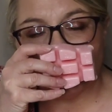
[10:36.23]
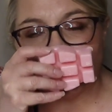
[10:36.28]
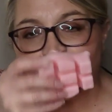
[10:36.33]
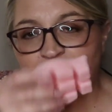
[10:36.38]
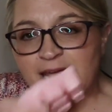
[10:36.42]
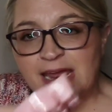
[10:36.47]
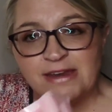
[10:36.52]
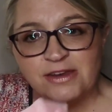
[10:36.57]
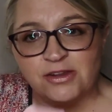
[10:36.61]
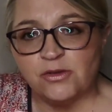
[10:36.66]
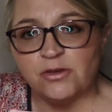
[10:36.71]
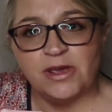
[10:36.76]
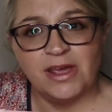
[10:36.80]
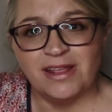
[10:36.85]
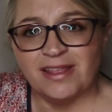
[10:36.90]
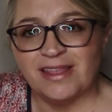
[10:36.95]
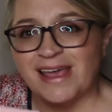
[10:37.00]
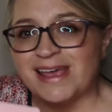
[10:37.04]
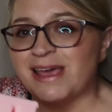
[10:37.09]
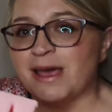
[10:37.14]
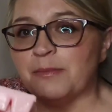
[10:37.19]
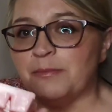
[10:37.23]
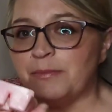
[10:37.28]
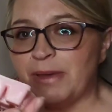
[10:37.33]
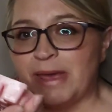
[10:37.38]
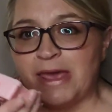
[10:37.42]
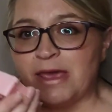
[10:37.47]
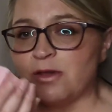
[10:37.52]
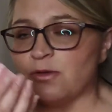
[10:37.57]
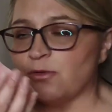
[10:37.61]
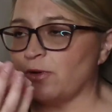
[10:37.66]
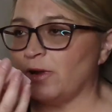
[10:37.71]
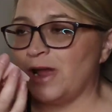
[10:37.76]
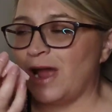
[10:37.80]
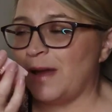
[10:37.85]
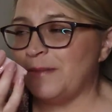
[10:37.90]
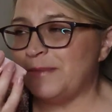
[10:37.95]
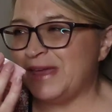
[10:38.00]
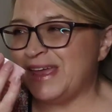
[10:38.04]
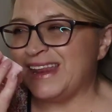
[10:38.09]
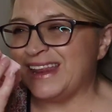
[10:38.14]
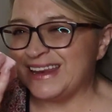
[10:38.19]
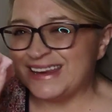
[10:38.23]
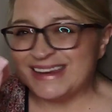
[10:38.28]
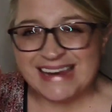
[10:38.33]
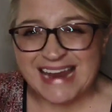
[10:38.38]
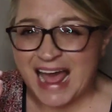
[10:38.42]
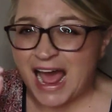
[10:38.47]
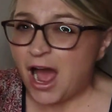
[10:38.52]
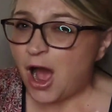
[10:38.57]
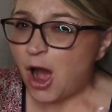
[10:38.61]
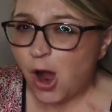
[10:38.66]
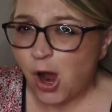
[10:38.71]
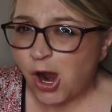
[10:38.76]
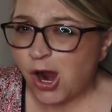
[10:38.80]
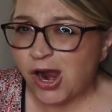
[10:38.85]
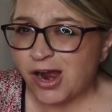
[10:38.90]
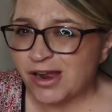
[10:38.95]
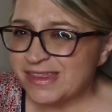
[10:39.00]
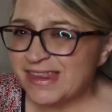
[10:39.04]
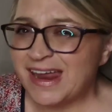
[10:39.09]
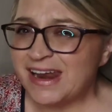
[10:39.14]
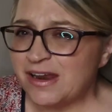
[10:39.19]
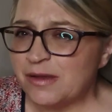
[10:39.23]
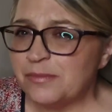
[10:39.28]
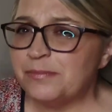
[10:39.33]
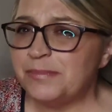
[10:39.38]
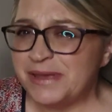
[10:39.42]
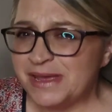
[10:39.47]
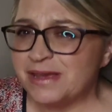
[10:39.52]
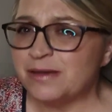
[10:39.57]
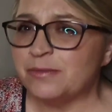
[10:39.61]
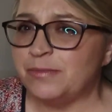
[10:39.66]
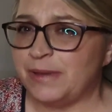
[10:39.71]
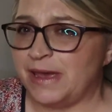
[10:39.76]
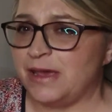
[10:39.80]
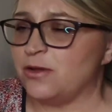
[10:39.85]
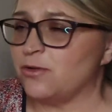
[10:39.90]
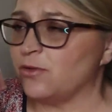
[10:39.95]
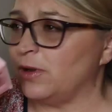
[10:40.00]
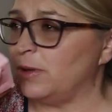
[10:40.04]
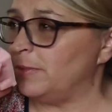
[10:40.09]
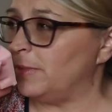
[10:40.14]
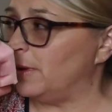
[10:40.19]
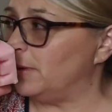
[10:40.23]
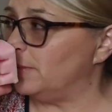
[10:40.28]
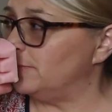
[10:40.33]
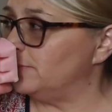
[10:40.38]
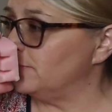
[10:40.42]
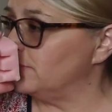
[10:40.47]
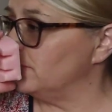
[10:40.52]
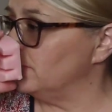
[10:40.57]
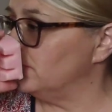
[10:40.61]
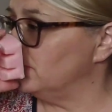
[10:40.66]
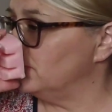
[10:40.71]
And I do get like a bakery. I mean, not hot, not a big bakery, but